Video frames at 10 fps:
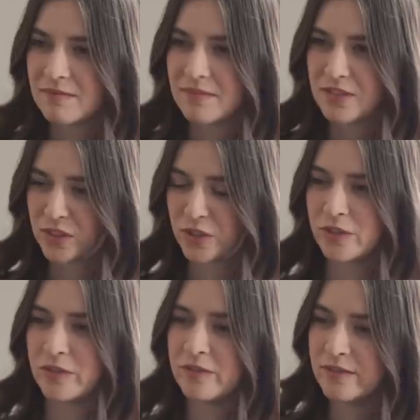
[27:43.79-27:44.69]
And
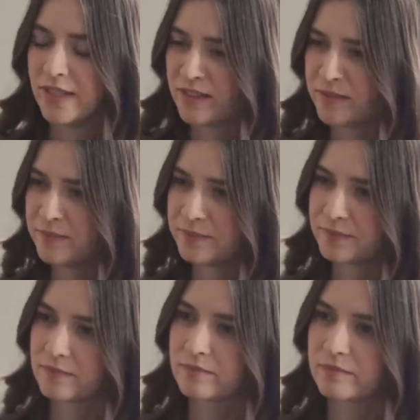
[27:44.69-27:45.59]
True. yeah,
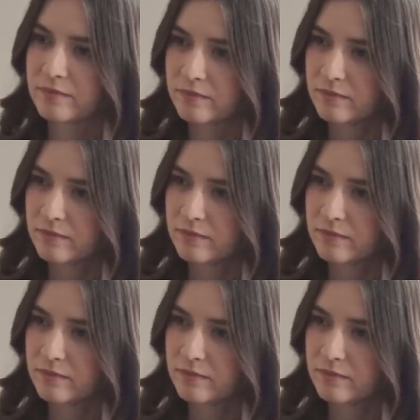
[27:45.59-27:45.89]
um,